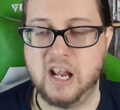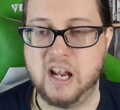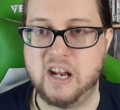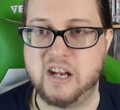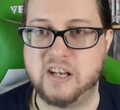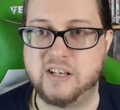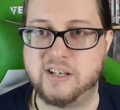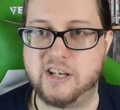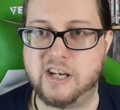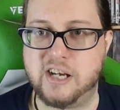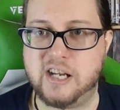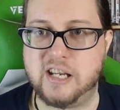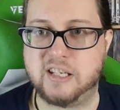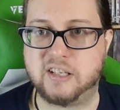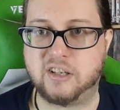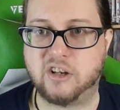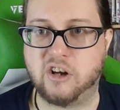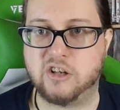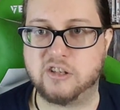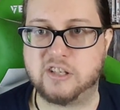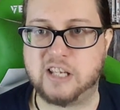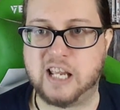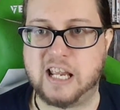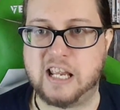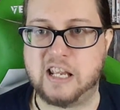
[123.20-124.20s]
She's
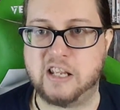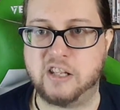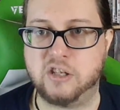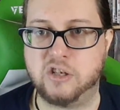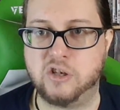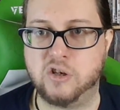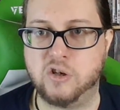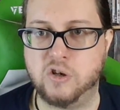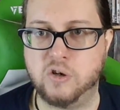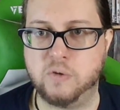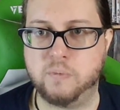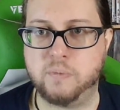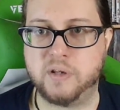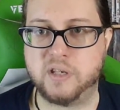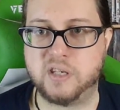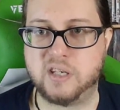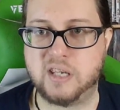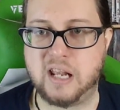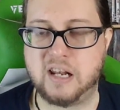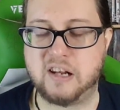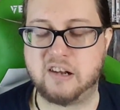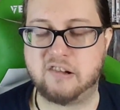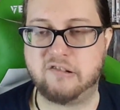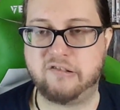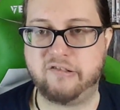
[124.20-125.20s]
got a
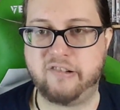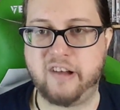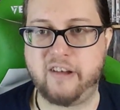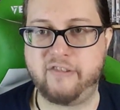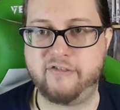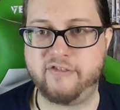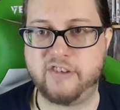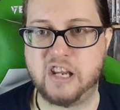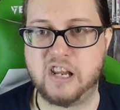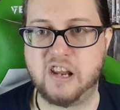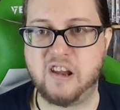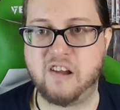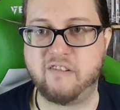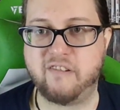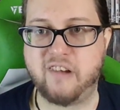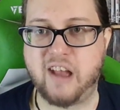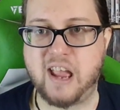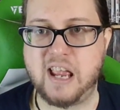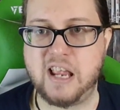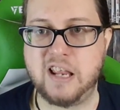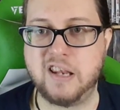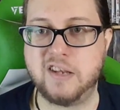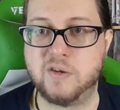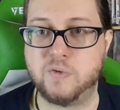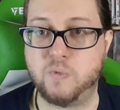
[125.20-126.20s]
2% crafting
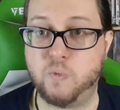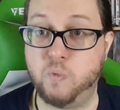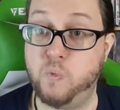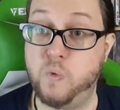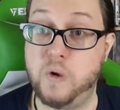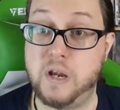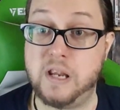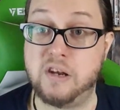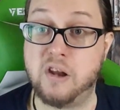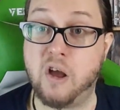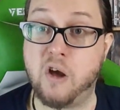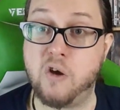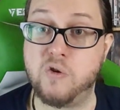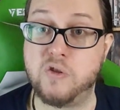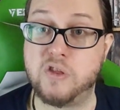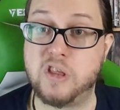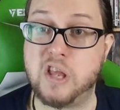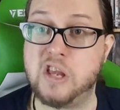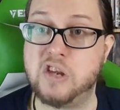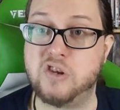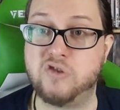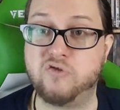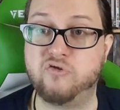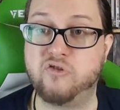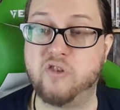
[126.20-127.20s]
rate. We know
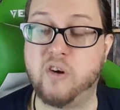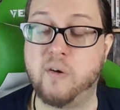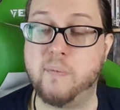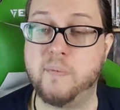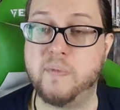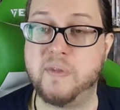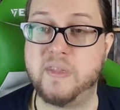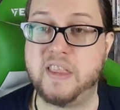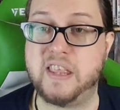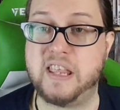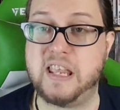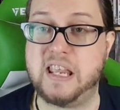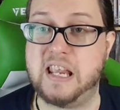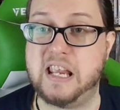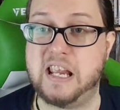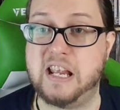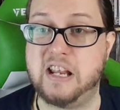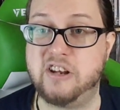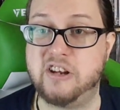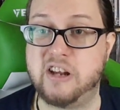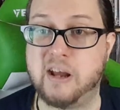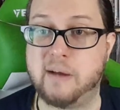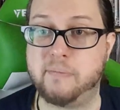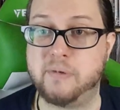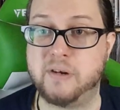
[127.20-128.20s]
this from the
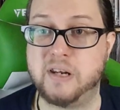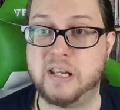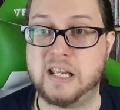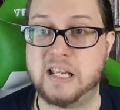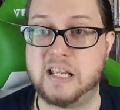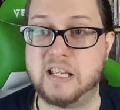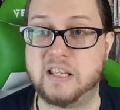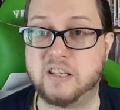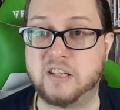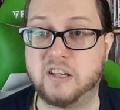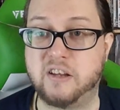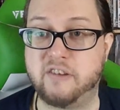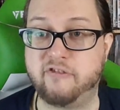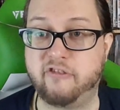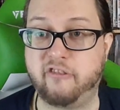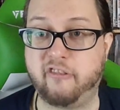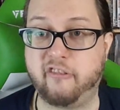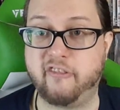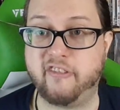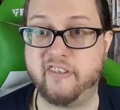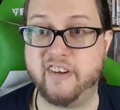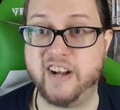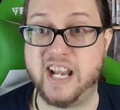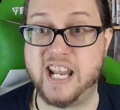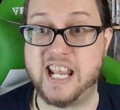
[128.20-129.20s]
Japanese
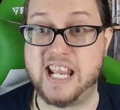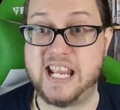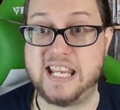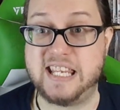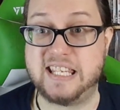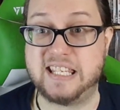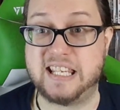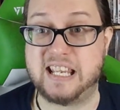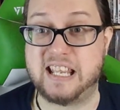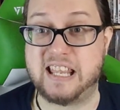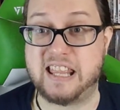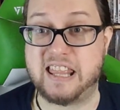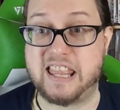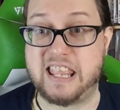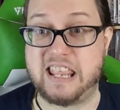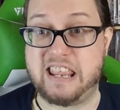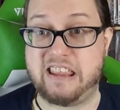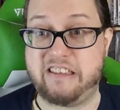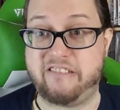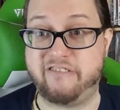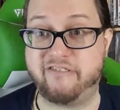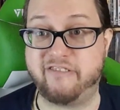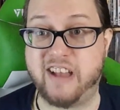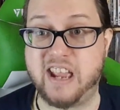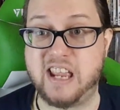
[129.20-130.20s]
server releasing
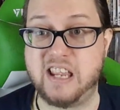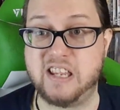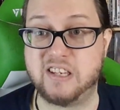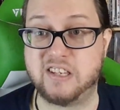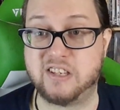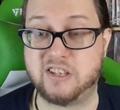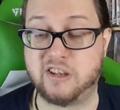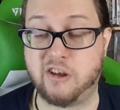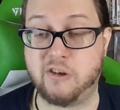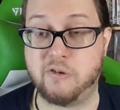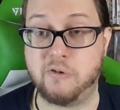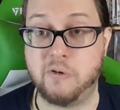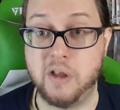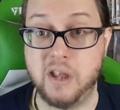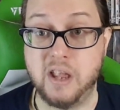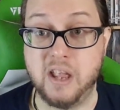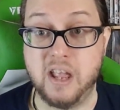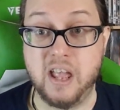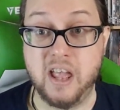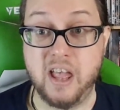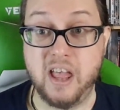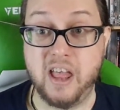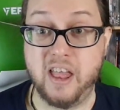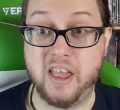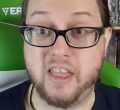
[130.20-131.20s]
the rates. So
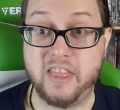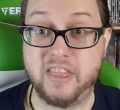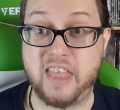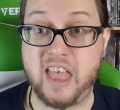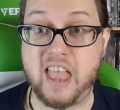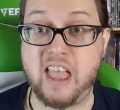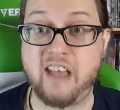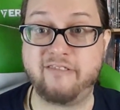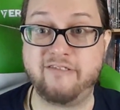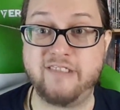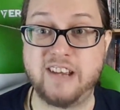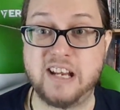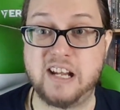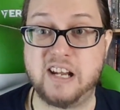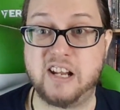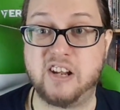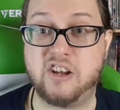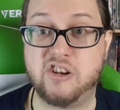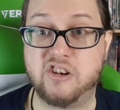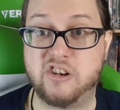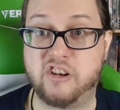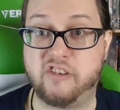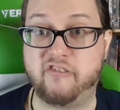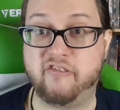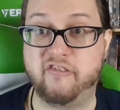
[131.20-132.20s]
they are really
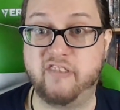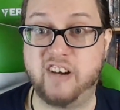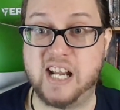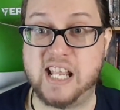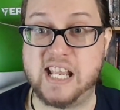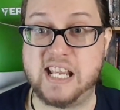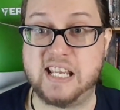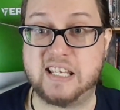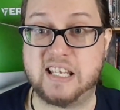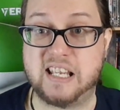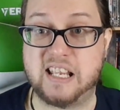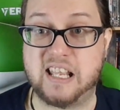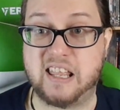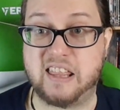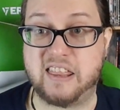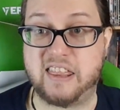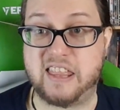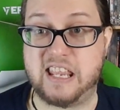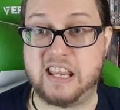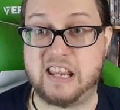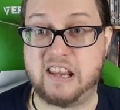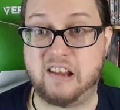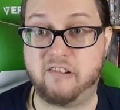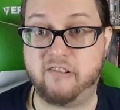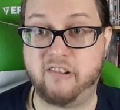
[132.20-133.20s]
good at releasing
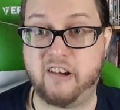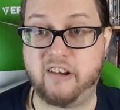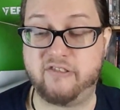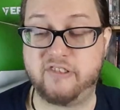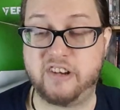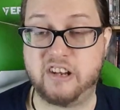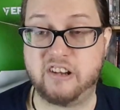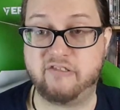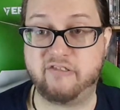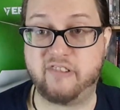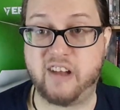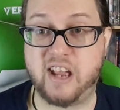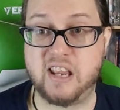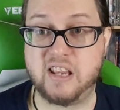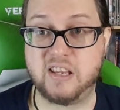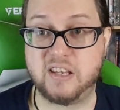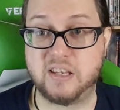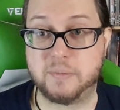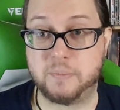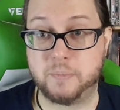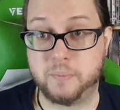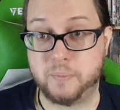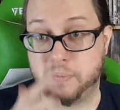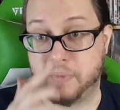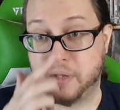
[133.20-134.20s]
the crafting
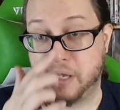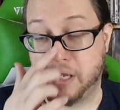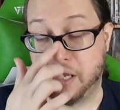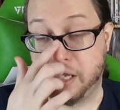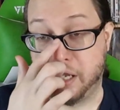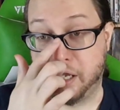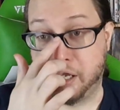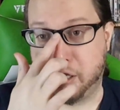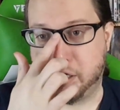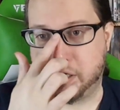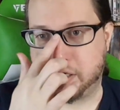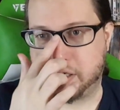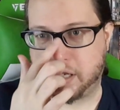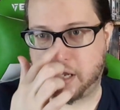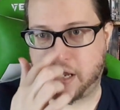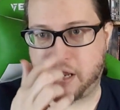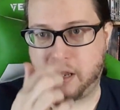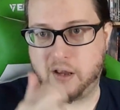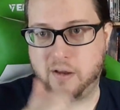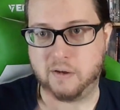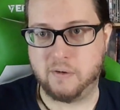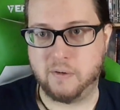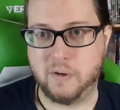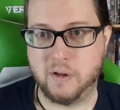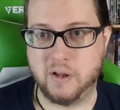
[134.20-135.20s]
rates.
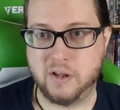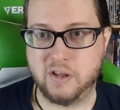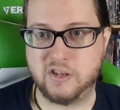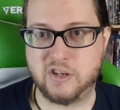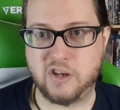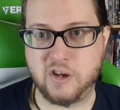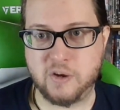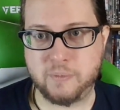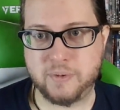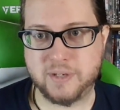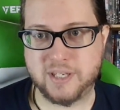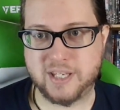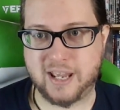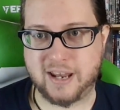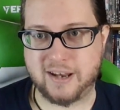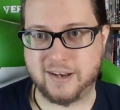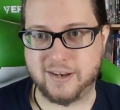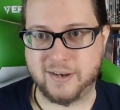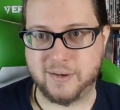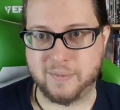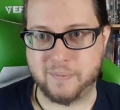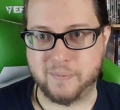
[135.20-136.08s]
So 2%.